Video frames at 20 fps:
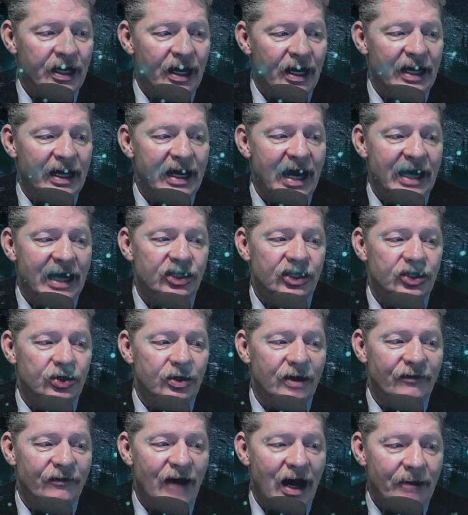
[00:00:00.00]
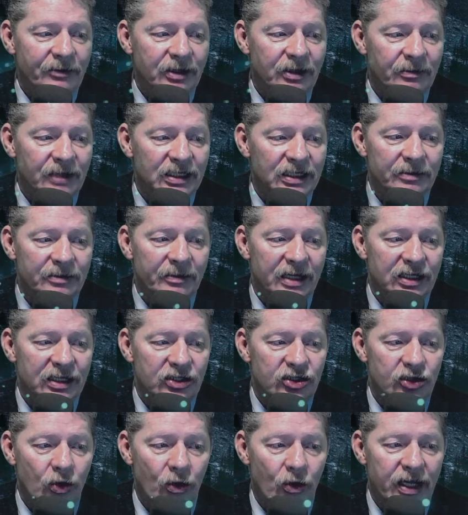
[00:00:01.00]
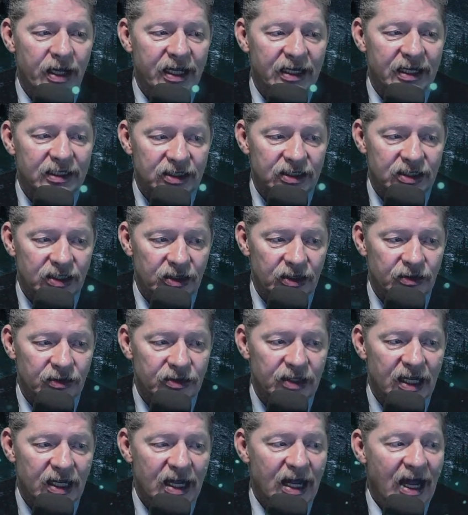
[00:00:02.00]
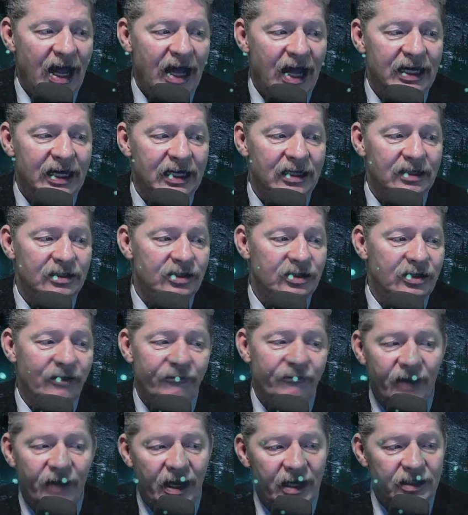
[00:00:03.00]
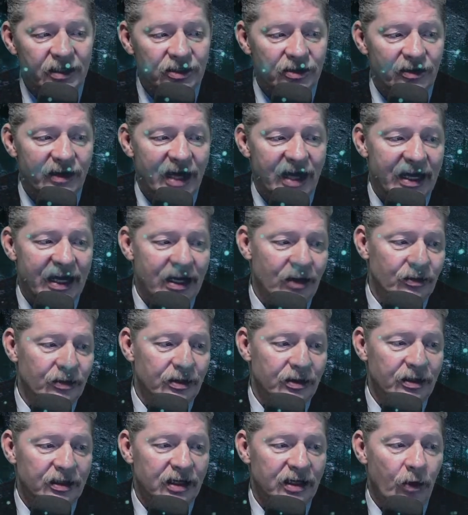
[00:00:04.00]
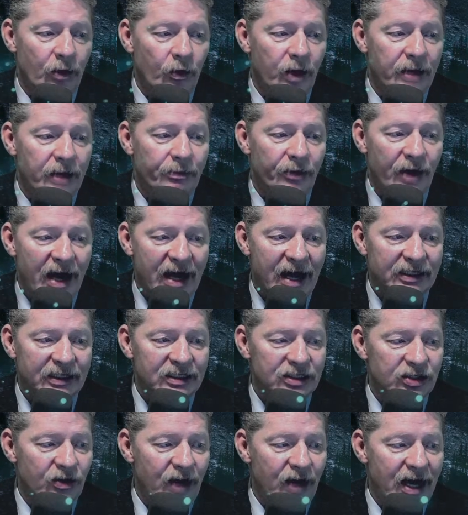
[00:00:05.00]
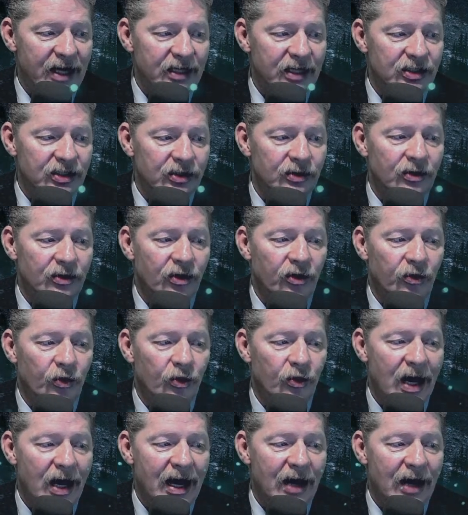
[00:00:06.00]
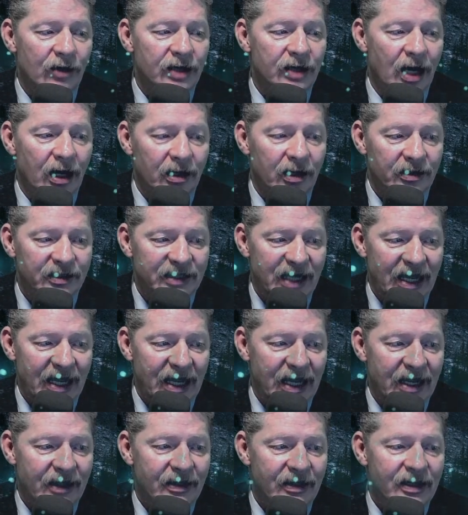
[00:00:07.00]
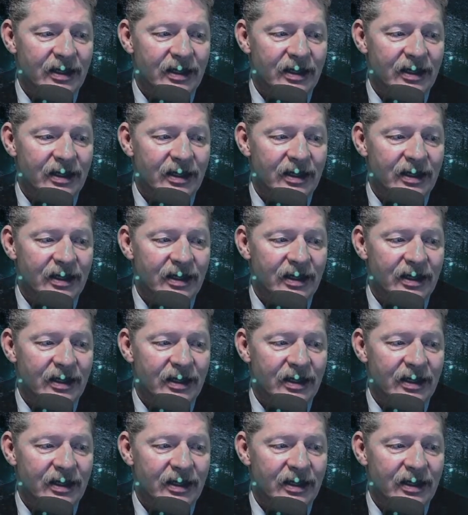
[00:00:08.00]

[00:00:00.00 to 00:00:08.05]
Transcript: An attitude of optimism and joy ensues, and it is to foster that outlook that we practice gratitude throughout our day.